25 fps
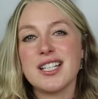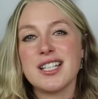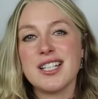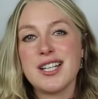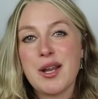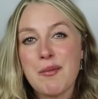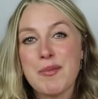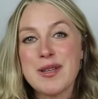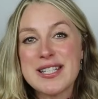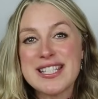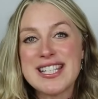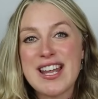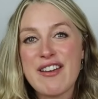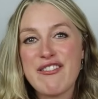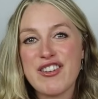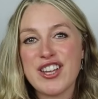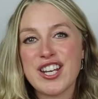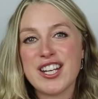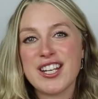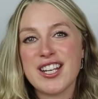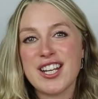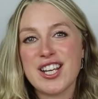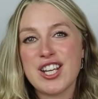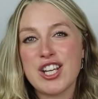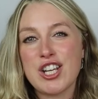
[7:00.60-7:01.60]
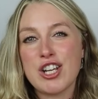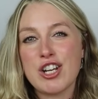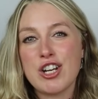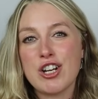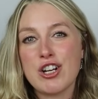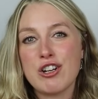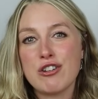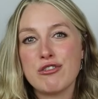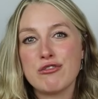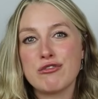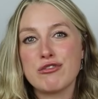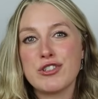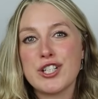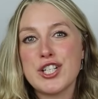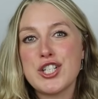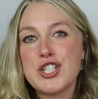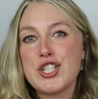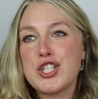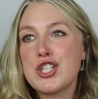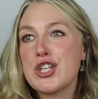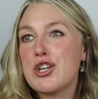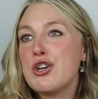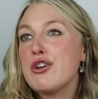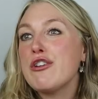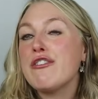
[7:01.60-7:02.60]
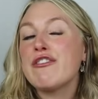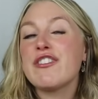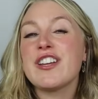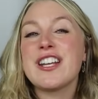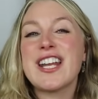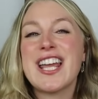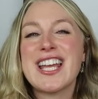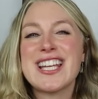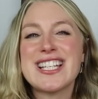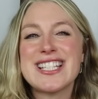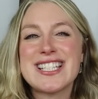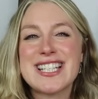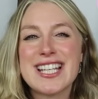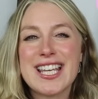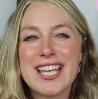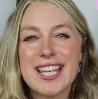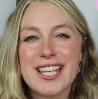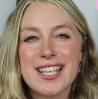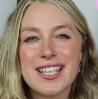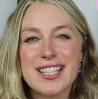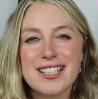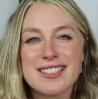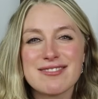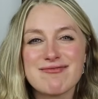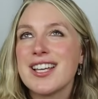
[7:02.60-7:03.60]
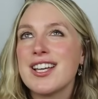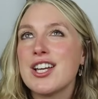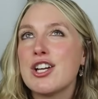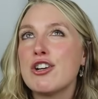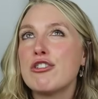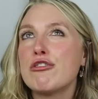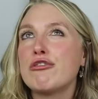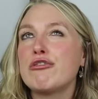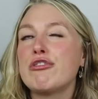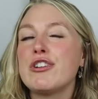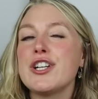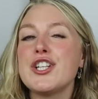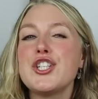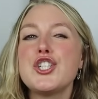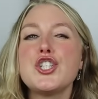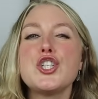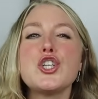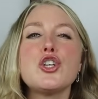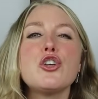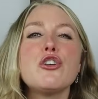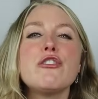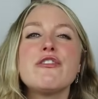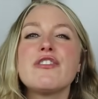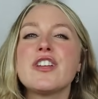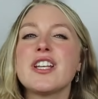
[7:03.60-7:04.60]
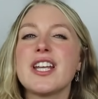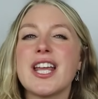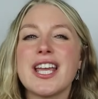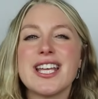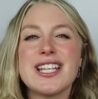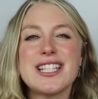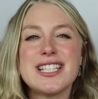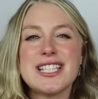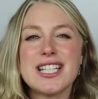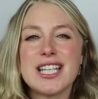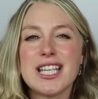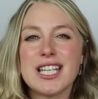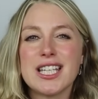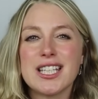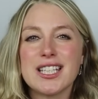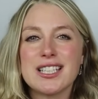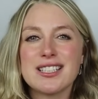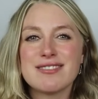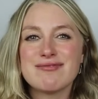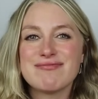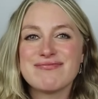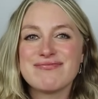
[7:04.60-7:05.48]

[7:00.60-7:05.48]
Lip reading: Number 7, rejuvenating. Rejuvenating.